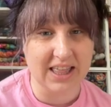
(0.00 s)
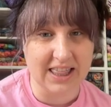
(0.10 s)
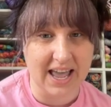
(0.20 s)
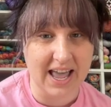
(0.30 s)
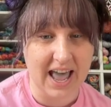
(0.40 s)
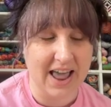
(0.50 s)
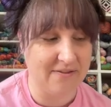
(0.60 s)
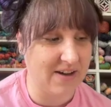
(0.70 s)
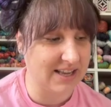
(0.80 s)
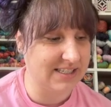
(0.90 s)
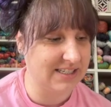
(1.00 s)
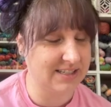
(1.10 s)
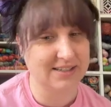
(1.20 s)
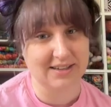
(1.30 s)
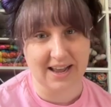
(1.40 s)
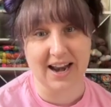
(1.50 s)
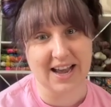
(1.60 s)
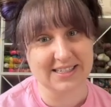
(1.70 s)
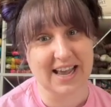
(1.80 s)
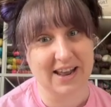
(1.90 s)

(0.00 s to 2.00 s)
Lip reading: They infest, and I say